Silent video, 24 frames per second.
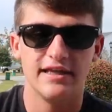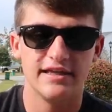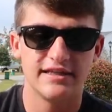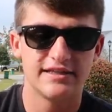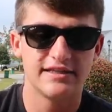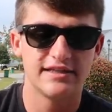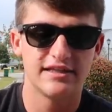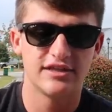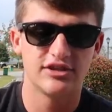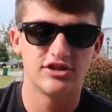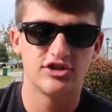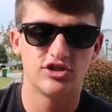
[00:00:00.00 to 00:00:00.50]
And this
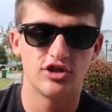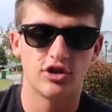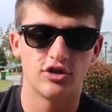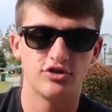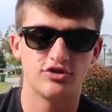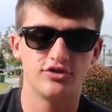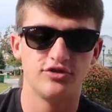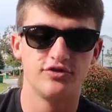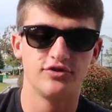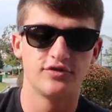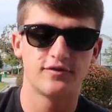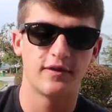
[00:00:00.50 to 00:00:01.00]
is the
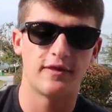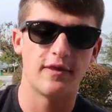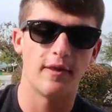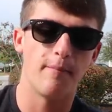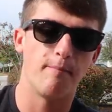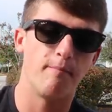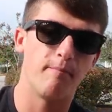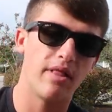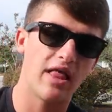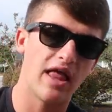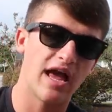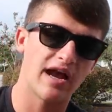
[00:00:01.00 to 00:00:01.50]
chartreuse, the
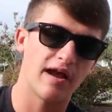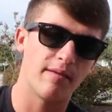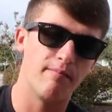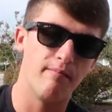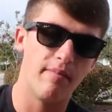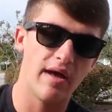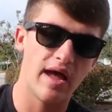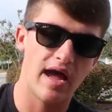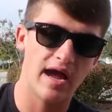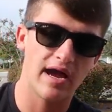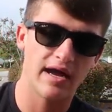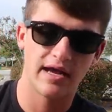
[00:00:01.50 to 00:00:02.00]
black
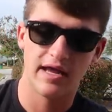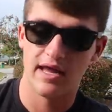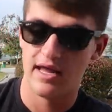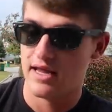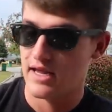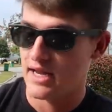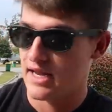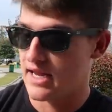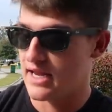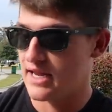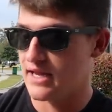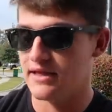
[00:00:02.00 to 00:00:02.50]
back.
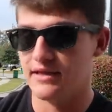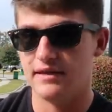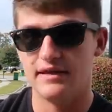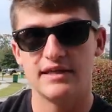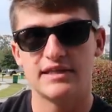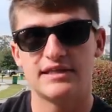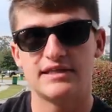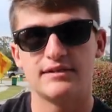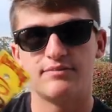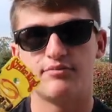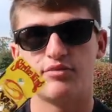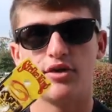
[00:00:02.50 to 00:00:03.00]
And
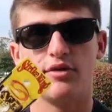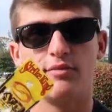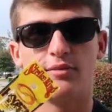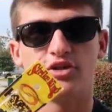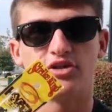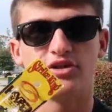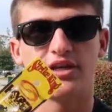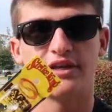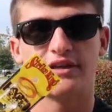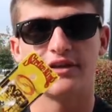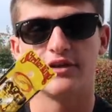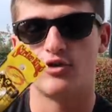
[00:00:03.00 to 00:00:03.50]
this is pretty
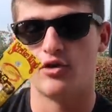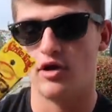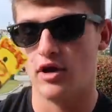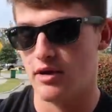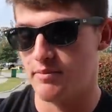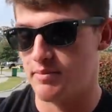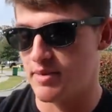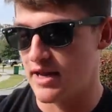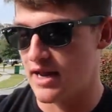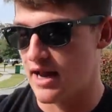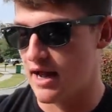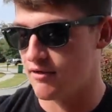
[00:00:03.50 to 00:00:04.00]
much like the
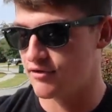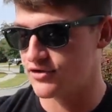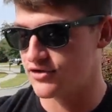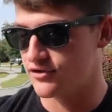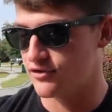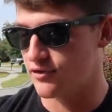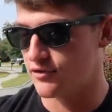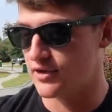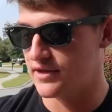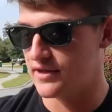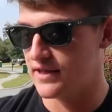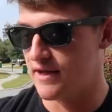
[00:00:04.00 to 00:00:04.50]
crankbait I was
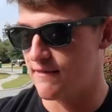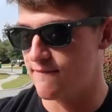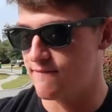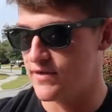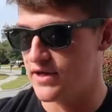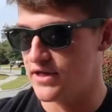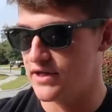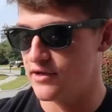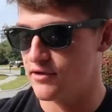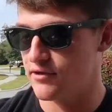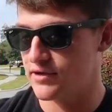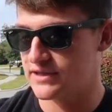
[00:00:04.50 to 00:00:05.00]
throwing in that
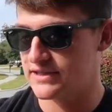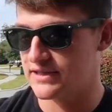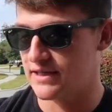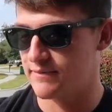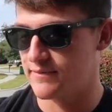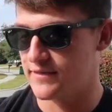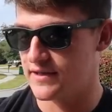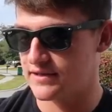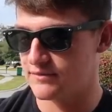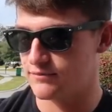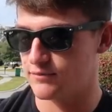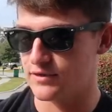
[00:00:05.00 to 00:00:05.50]
video,
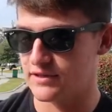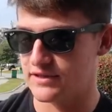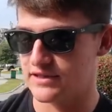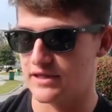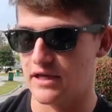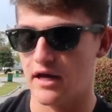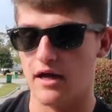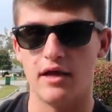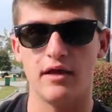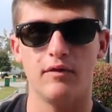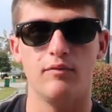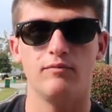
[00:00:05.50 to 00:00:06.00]
except this one's
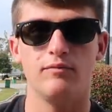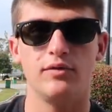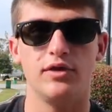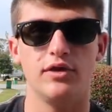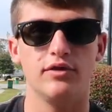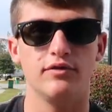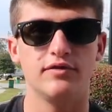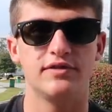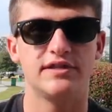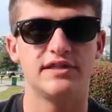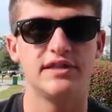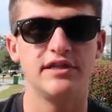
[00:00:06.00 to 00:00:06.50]
not, you
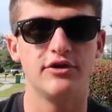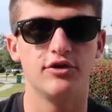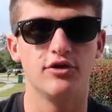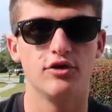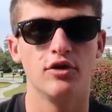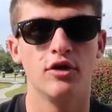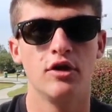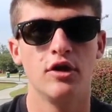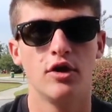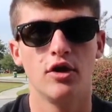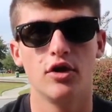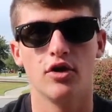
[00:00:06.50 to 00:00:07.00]
know,
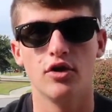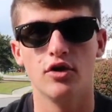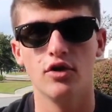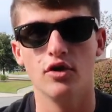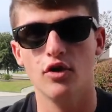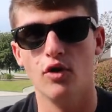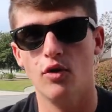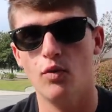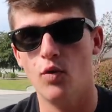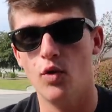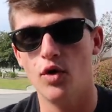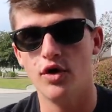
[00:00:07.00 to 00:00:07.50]
cedar or
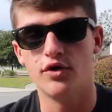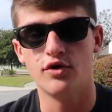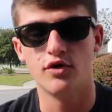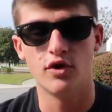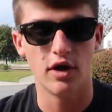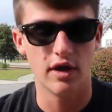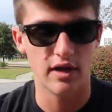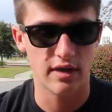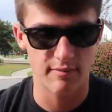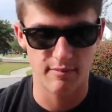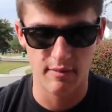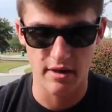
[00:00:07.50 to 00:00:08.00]
a wood
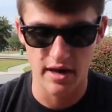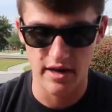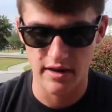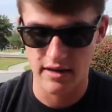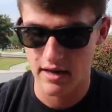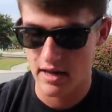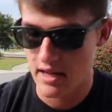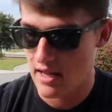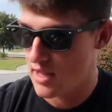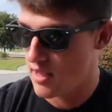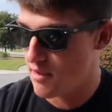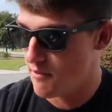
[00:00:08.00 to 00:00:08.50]

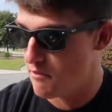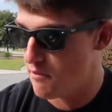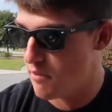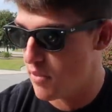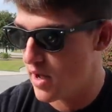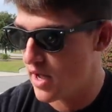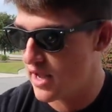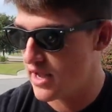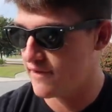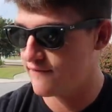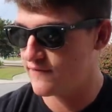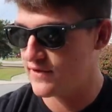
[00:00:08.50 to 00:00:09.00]
crankbait.
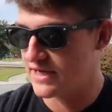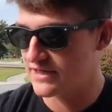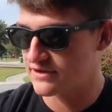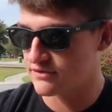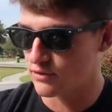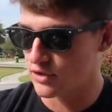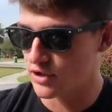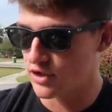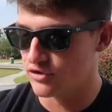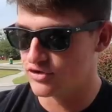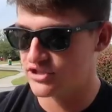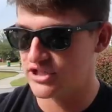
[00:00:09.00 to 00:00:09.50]
But if you guys
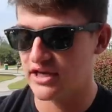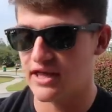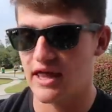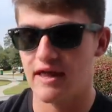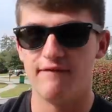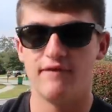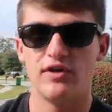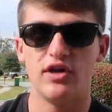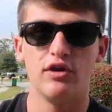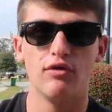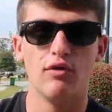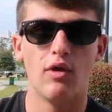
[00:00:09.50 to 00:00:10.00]
wanna go check
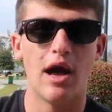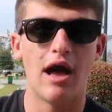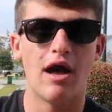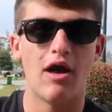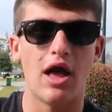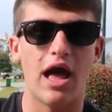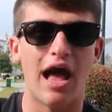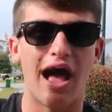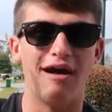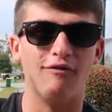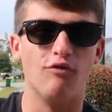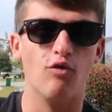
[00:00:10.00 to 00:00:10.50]
that video
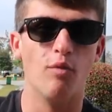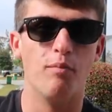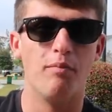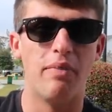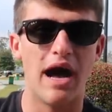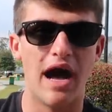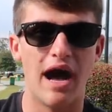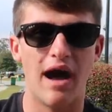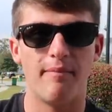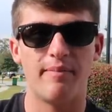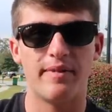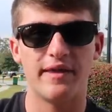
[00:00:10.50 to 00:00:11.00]
out, I will
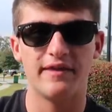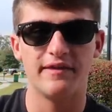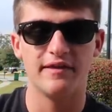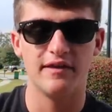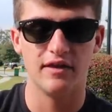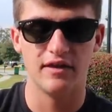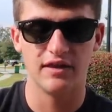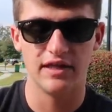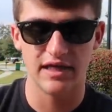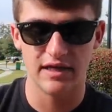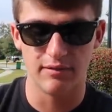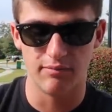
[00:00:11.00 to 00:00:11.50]
pop
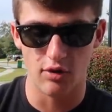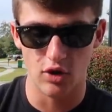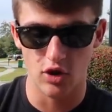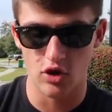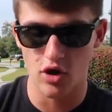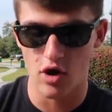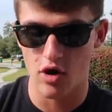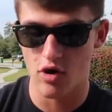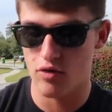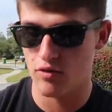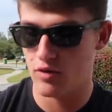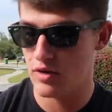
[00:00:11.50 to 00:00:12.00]
the link
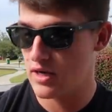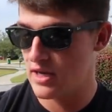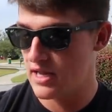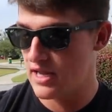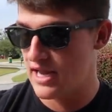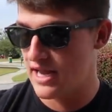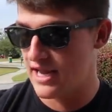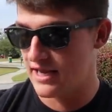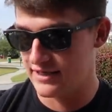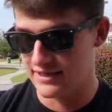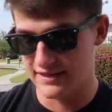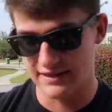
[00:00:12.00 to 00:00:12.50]
below.
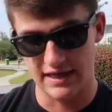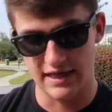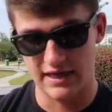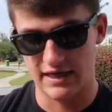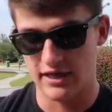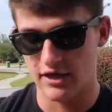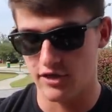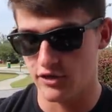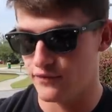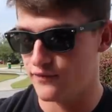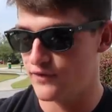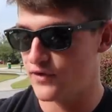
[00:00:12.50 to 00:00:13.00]
It is a
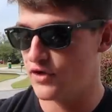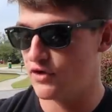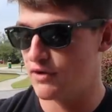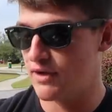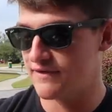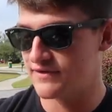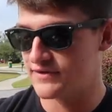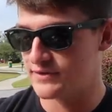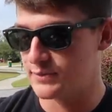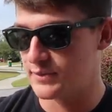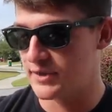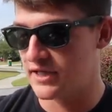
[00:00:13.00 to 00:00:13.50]
killer video, I
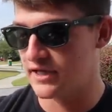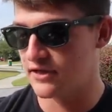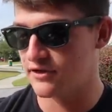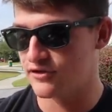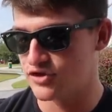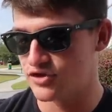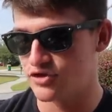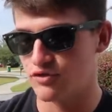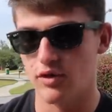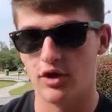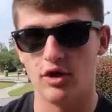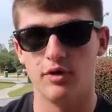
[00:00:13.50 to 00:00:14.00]
have some killer
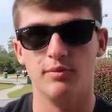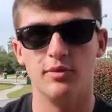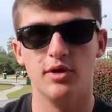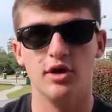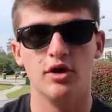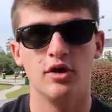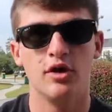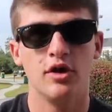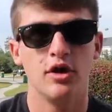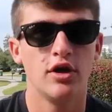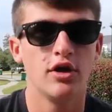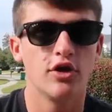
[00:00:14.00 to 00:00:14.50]
square
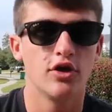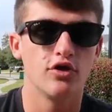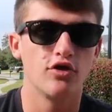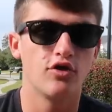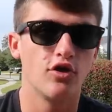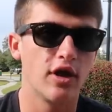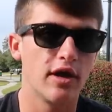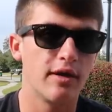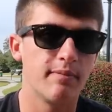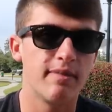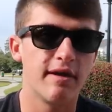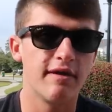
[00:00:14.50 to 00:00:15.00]
bill or
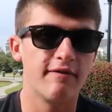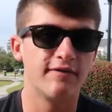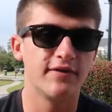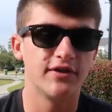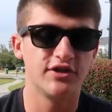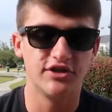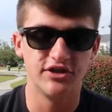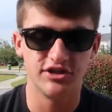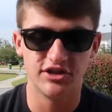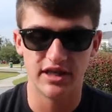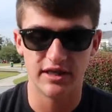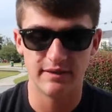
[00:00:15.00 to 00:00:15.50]
crankbait
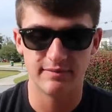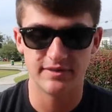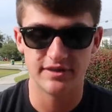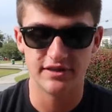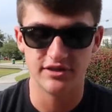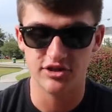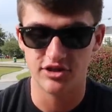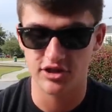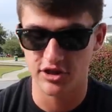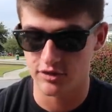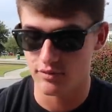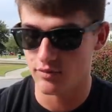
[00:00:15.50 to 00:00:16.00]
fishing tips
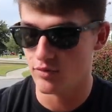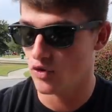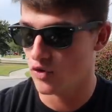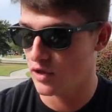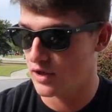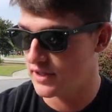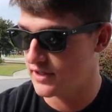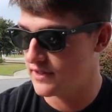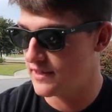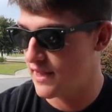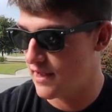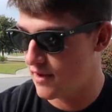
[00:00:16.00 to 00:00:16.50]
in general
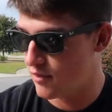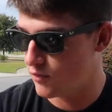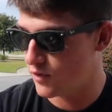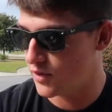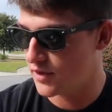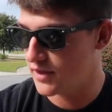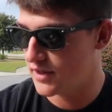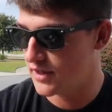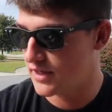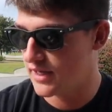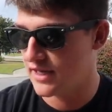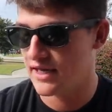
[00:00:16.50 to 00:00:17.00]
in that
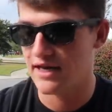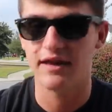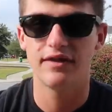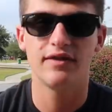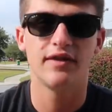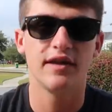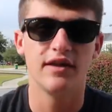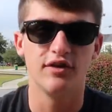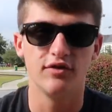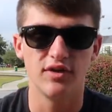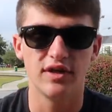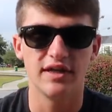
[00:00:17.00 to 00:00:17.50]
one, and I
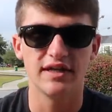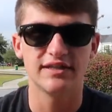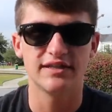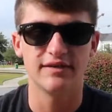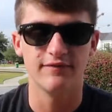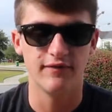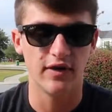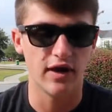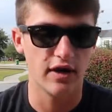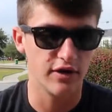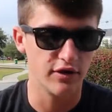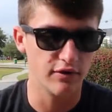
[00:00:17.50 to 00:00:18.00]
think you'll get
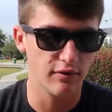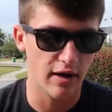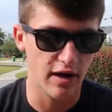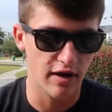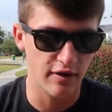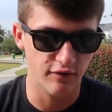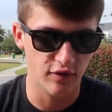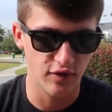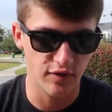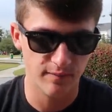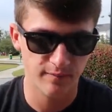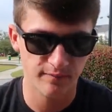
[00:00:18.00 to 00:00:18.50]
some value out
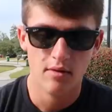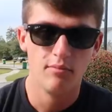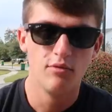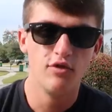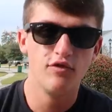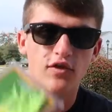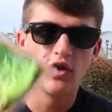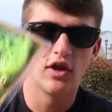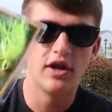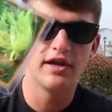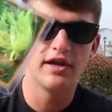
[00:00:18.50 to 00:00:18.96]
of it. Moving